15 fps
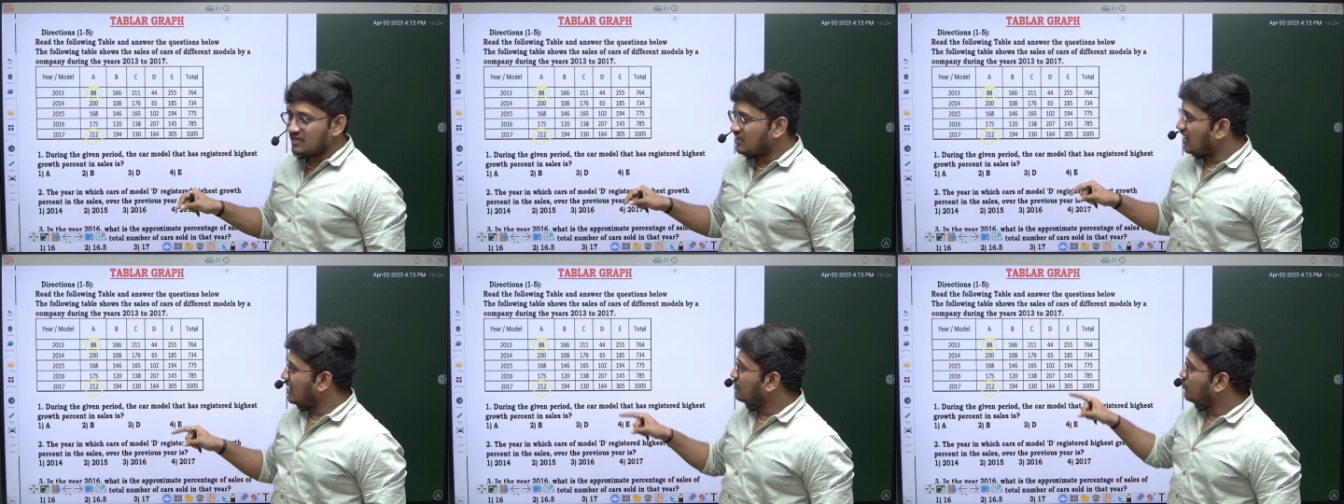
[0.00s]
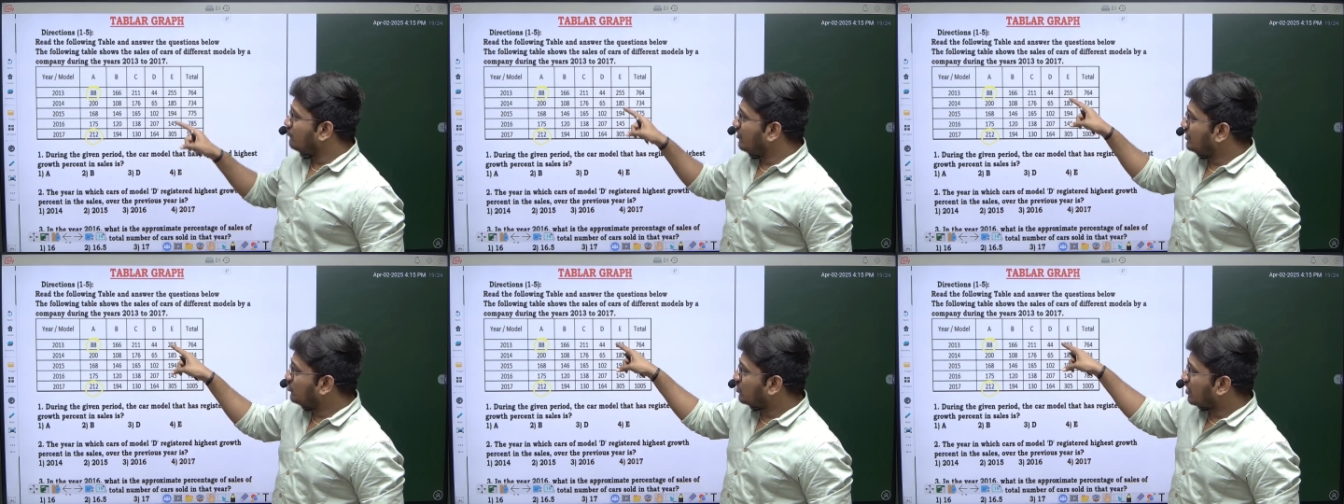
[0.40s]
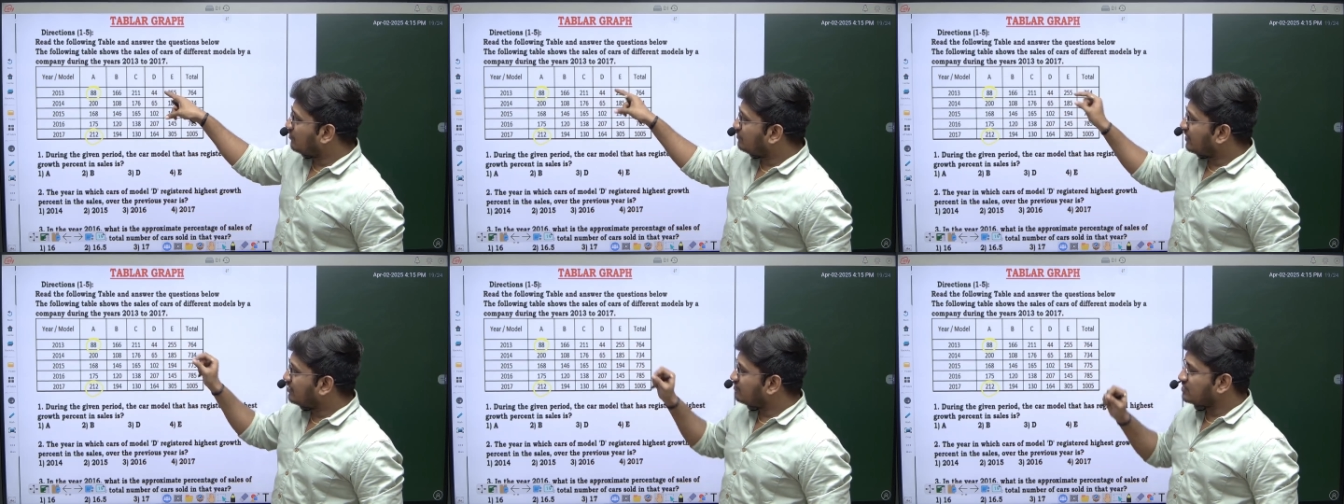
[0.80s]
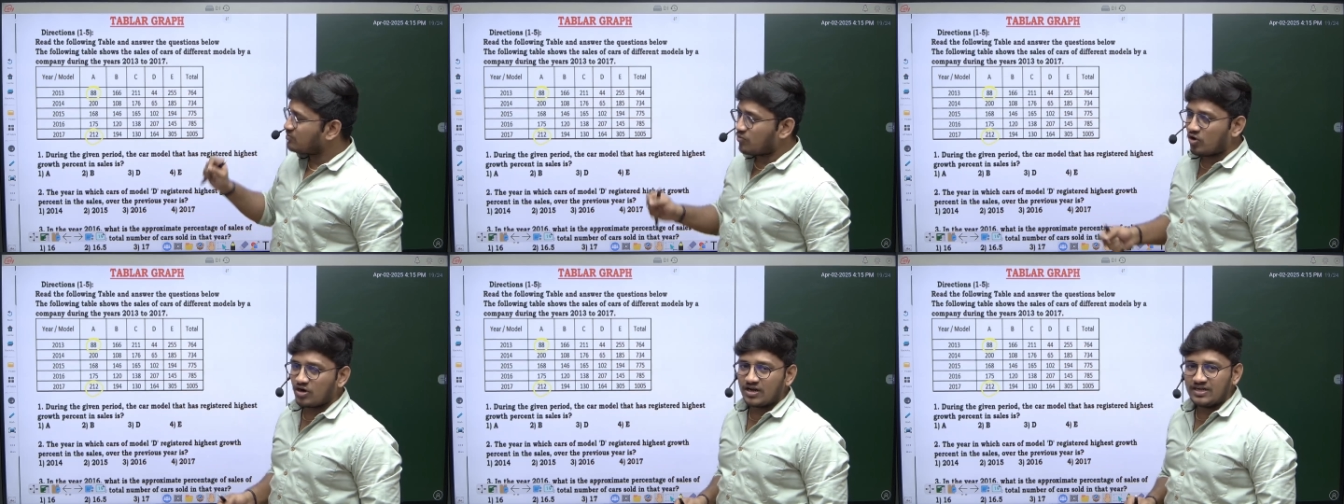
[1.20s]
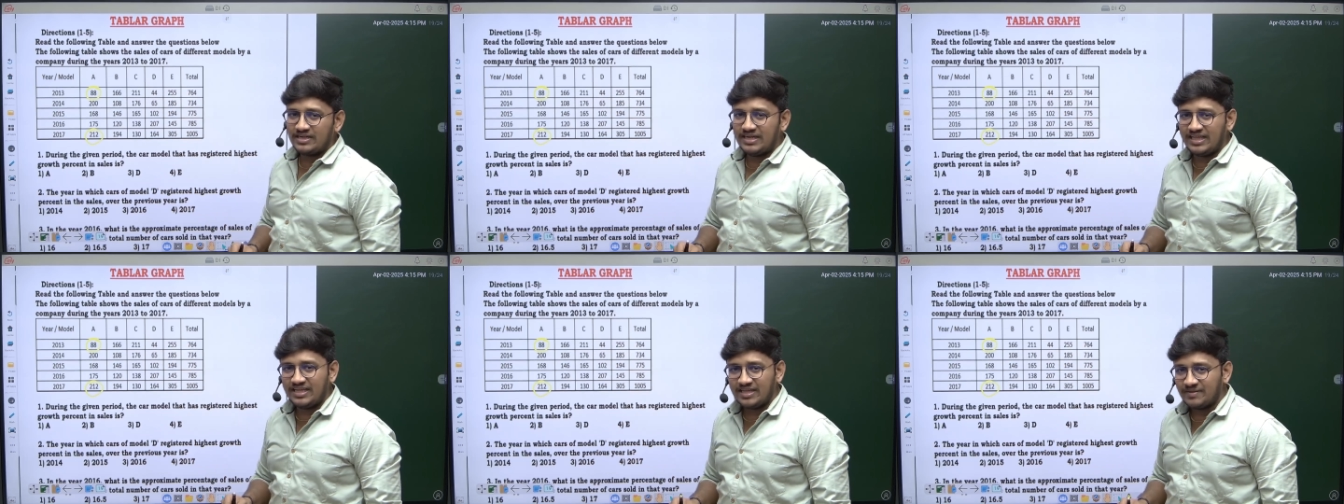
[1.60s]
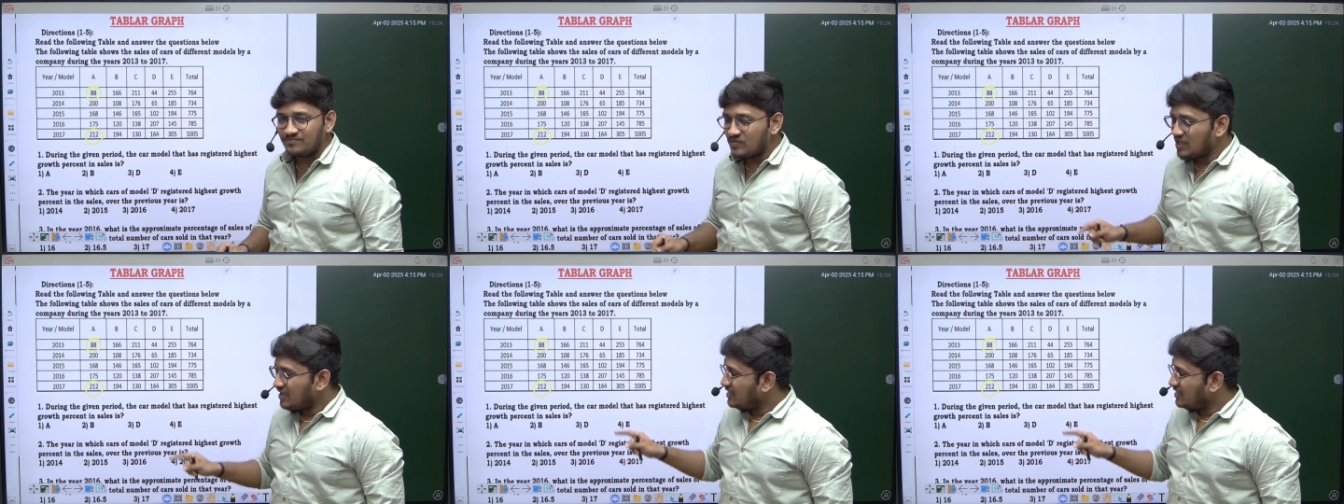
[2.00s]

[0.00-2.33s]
And when you compare with model D,